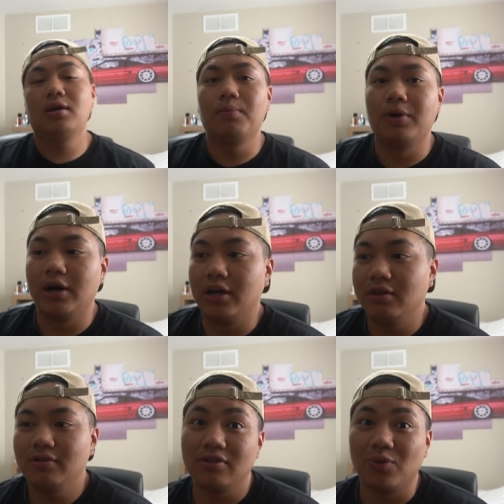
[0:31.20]

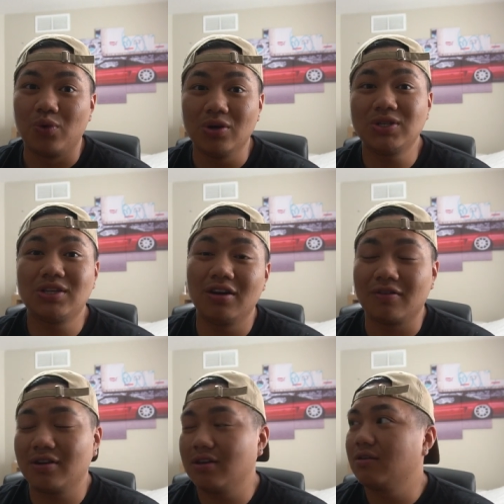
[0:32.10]
But the wheels
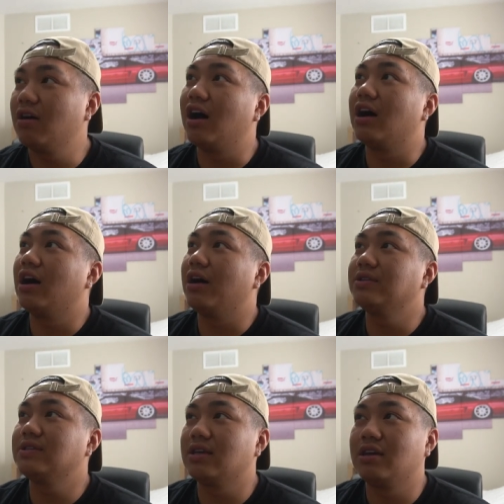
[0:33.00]
took, I
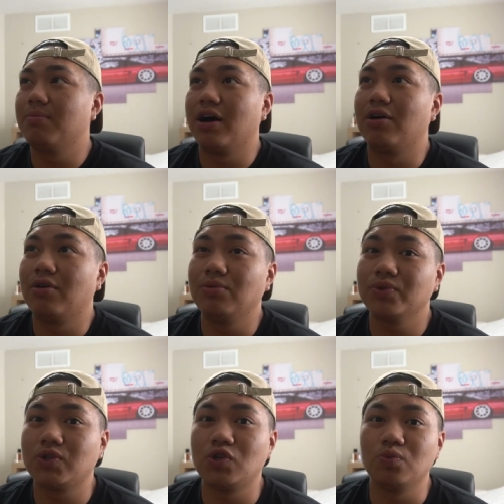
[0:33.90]
would say, about
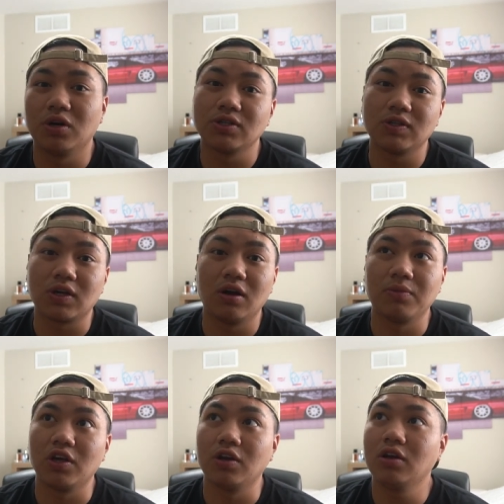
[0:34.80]
almost 2 months to come
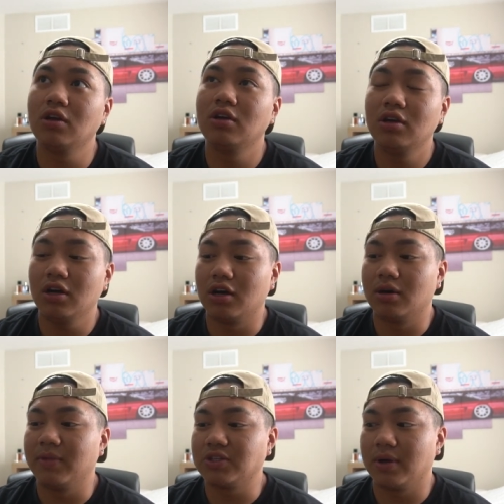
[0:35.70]
in.
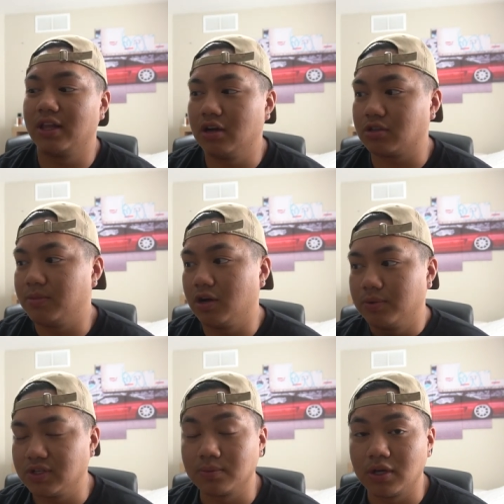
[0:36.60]
That's why they hooked me up
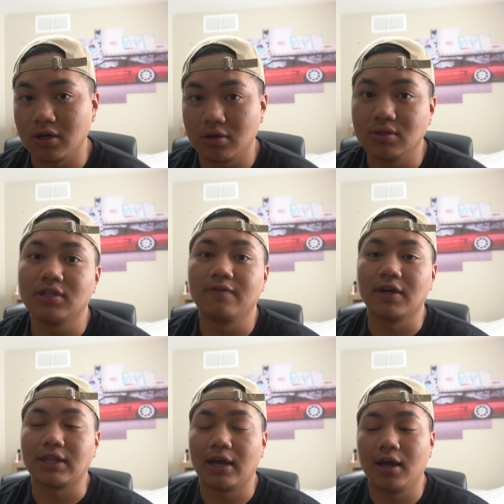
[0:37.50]
with some gear and stuff
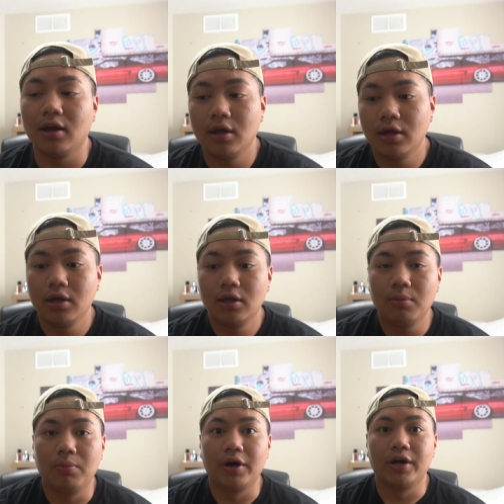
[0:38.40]
like that.
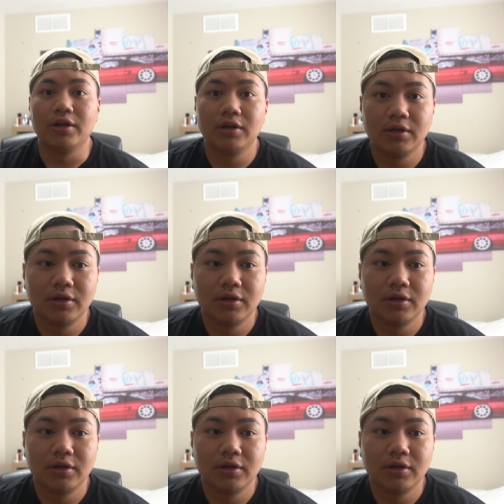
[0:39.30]
But